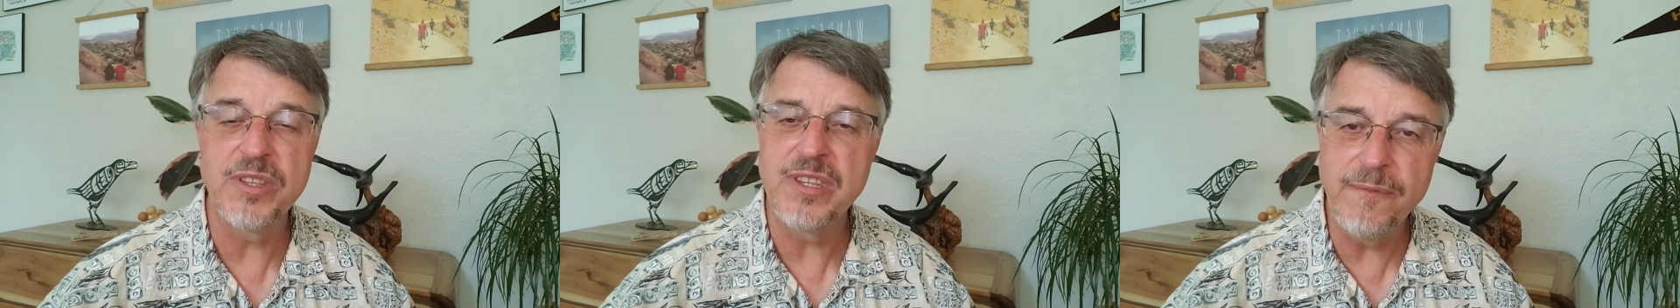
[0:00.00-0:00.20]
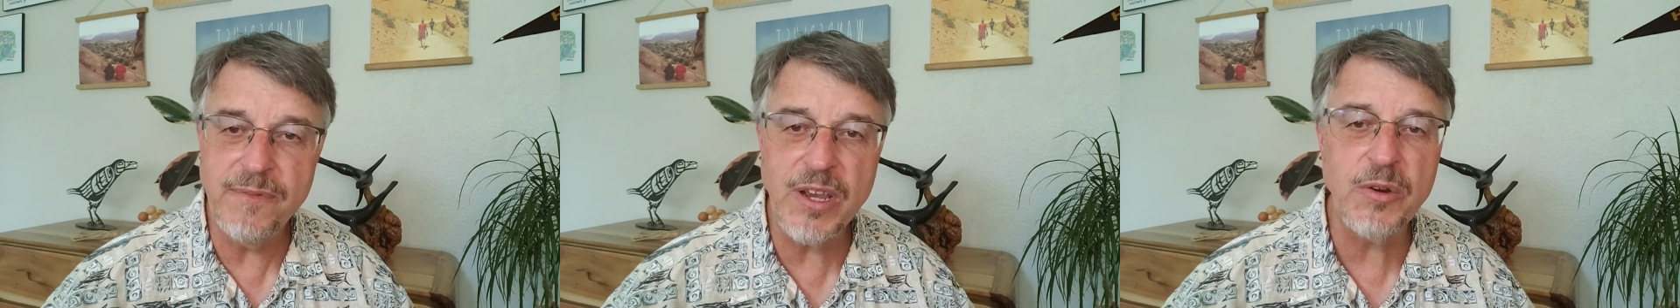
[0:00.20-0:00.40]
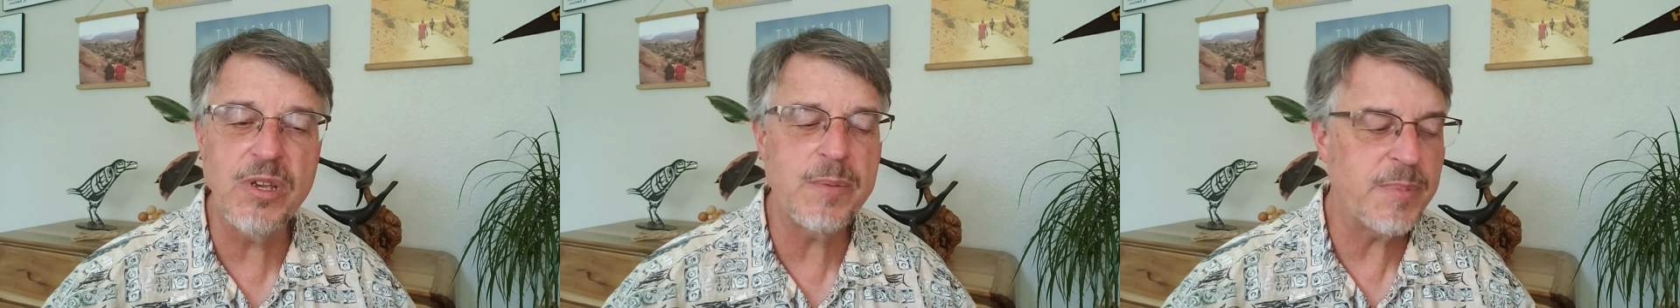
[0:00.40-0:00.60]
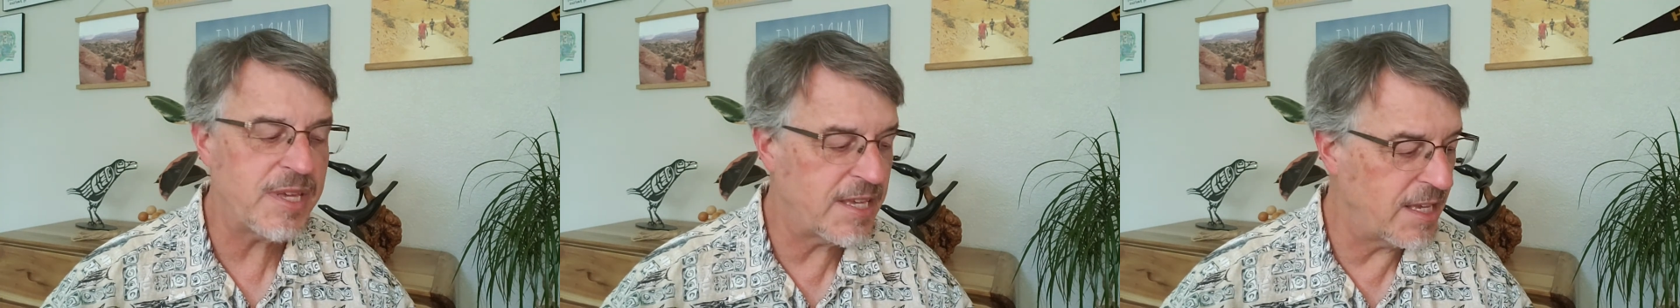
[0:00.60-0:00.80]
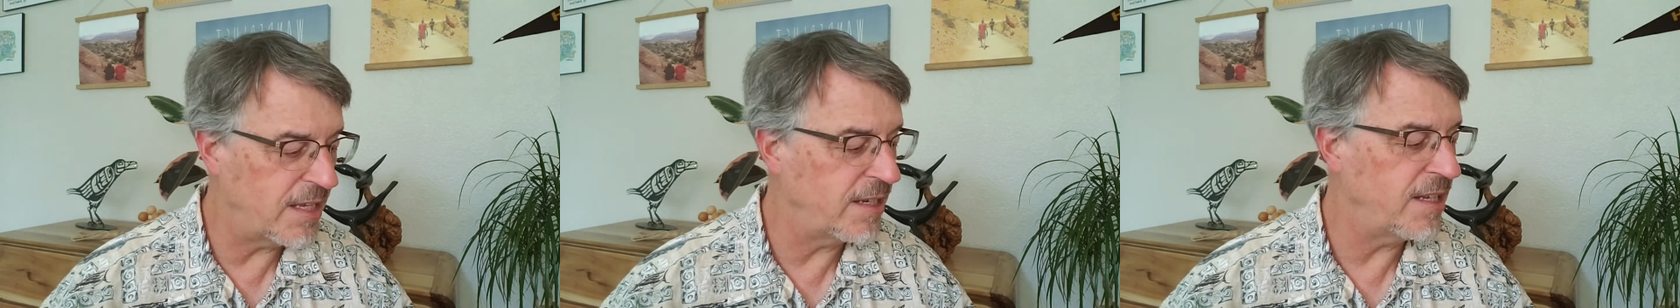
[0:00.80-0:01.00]
the very
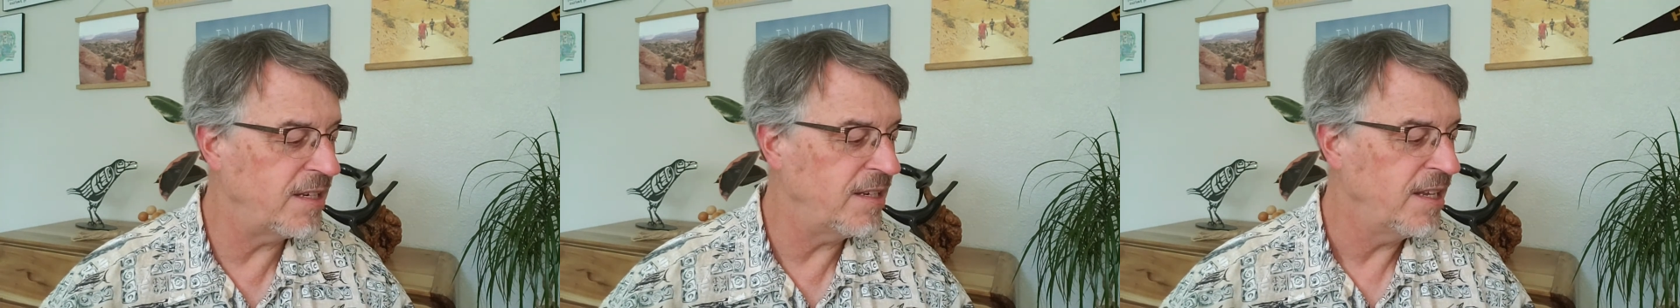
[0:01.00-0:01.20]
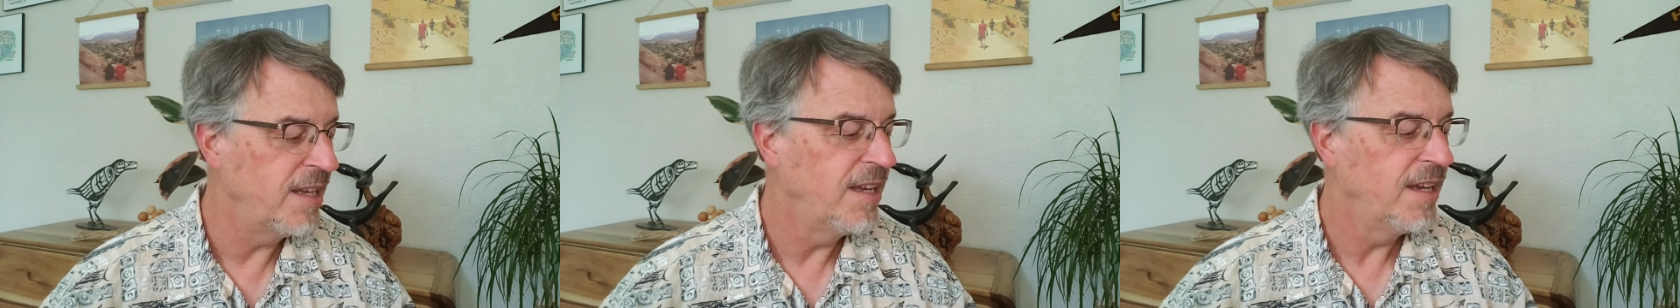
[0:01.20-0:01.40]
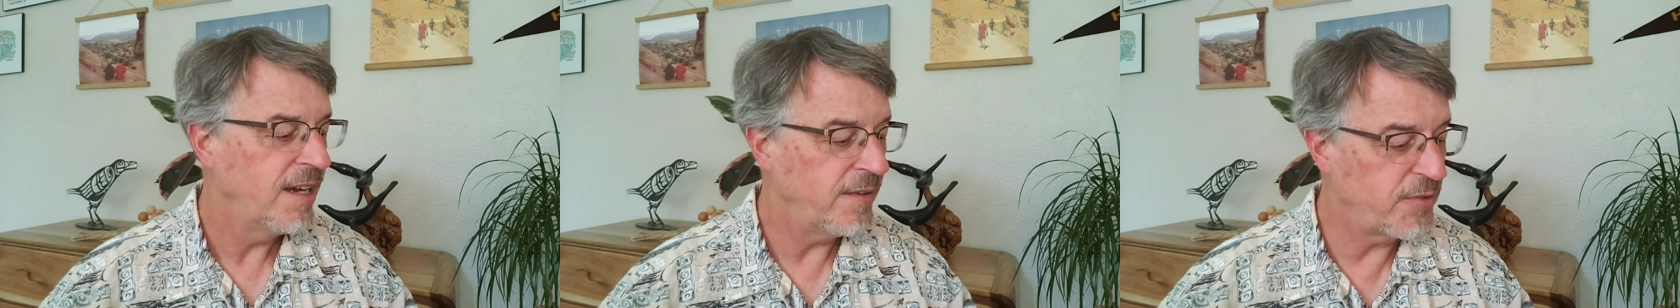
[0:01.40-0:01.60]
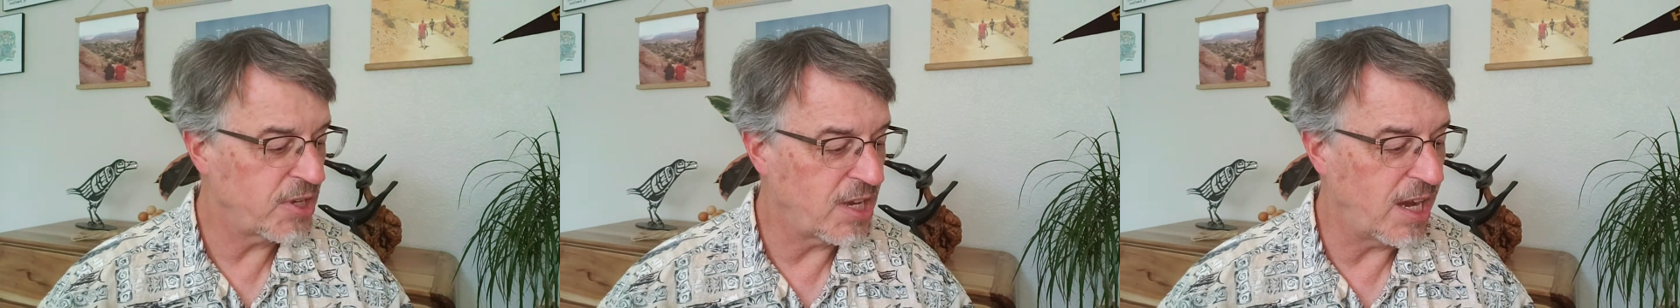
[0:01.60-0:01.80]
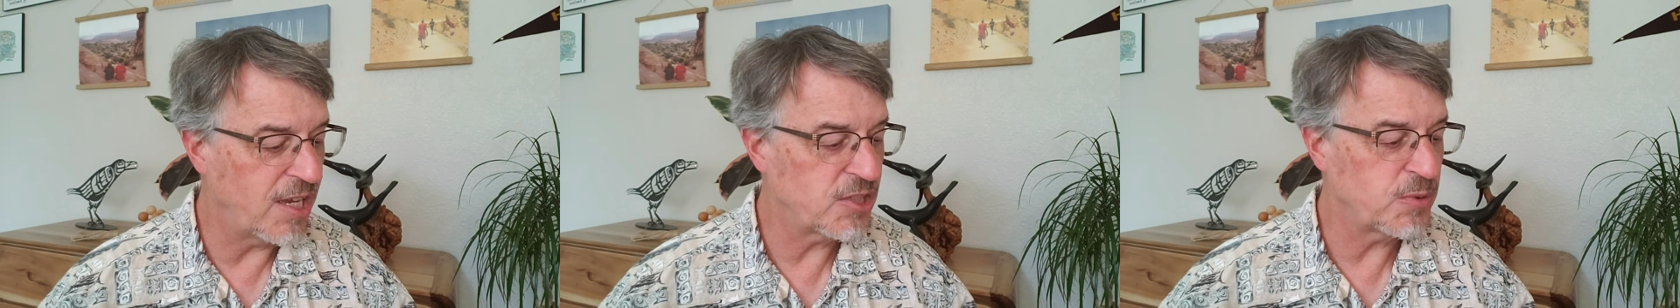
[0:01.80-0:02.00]
beginning of the
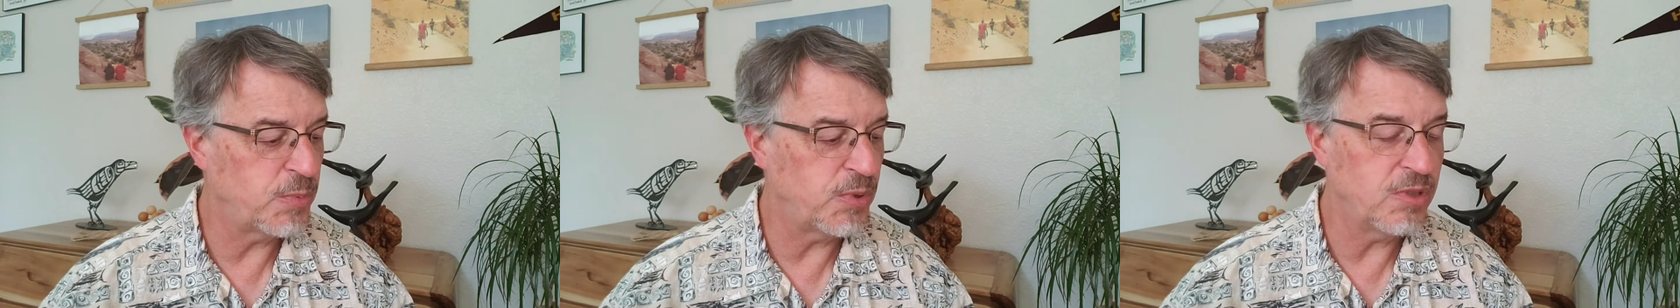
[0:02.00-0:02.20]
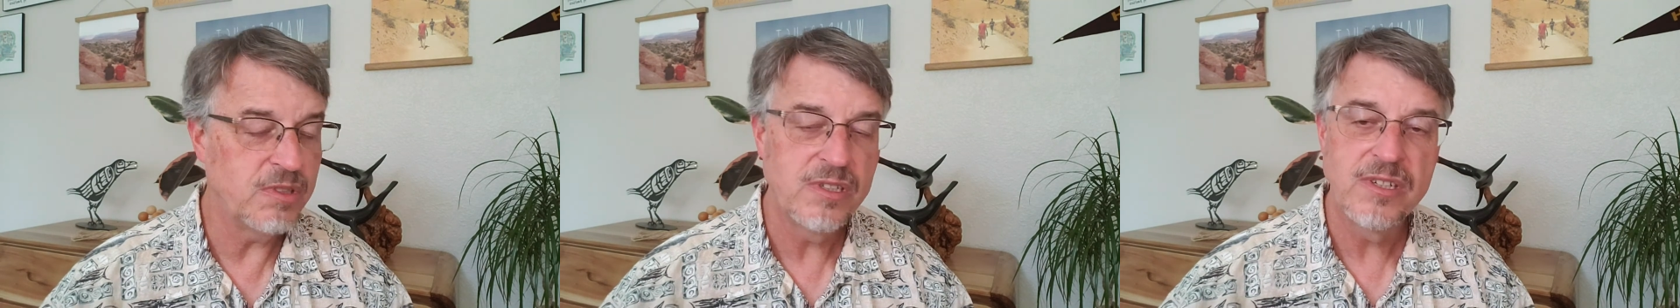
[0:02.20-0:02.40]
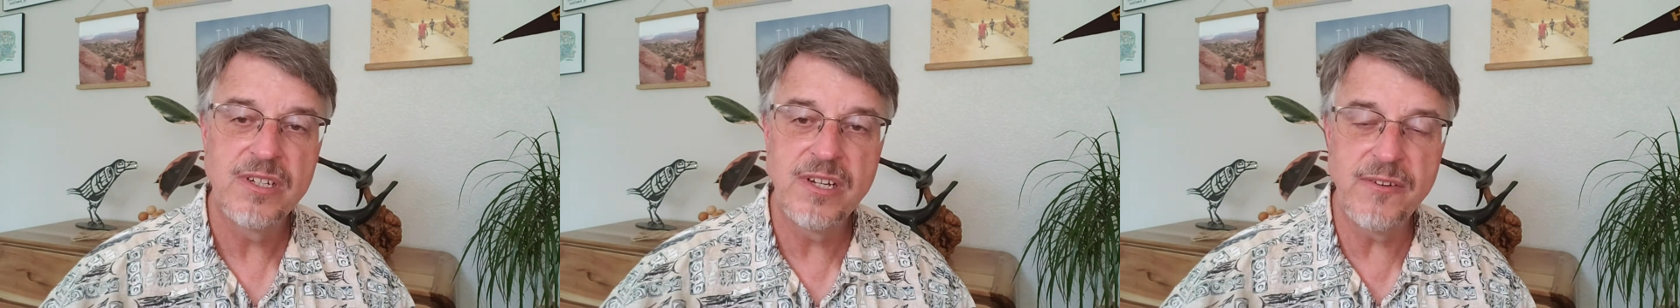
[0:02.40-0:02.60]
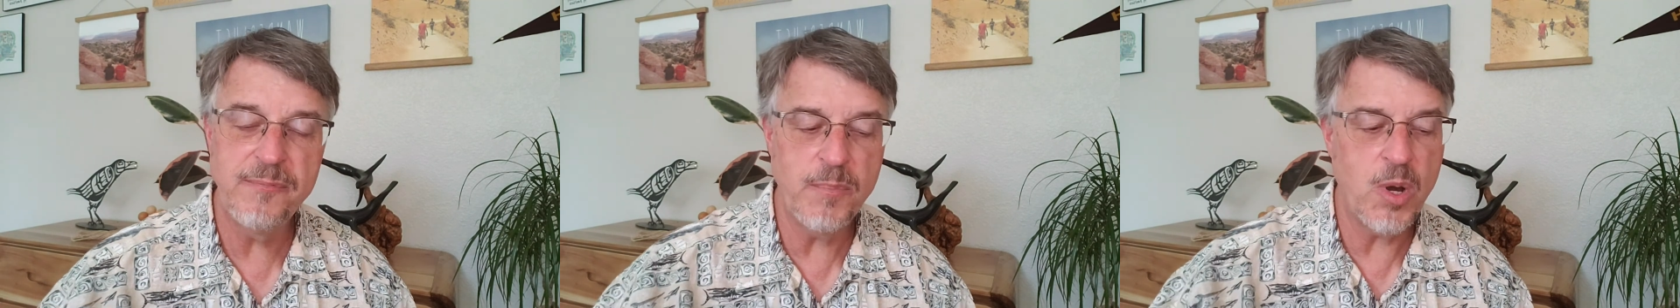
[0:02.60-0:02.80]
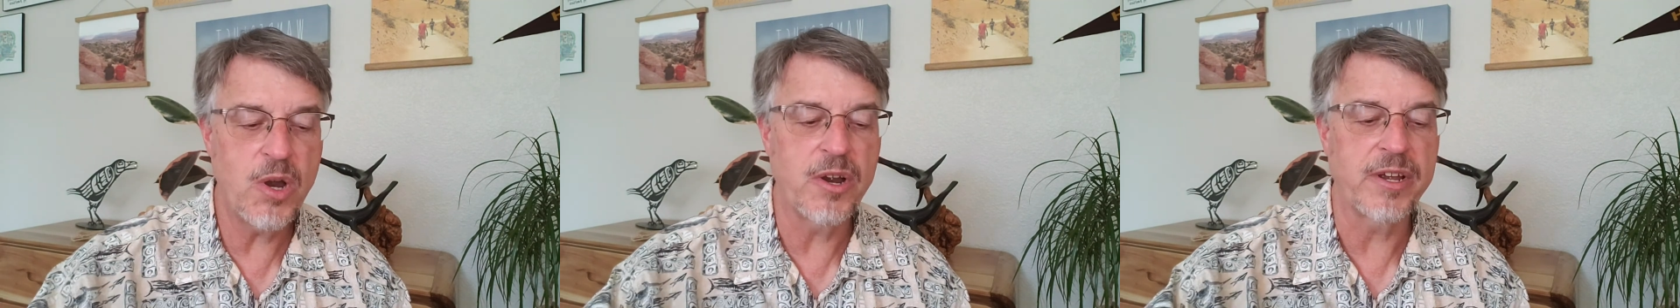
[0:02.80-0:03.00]
Gospel of
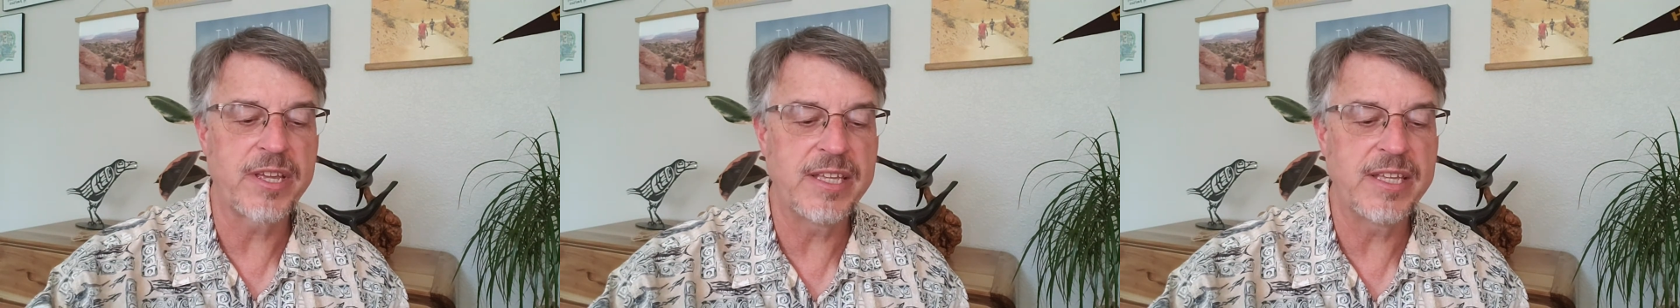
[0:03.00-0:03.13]
Mark.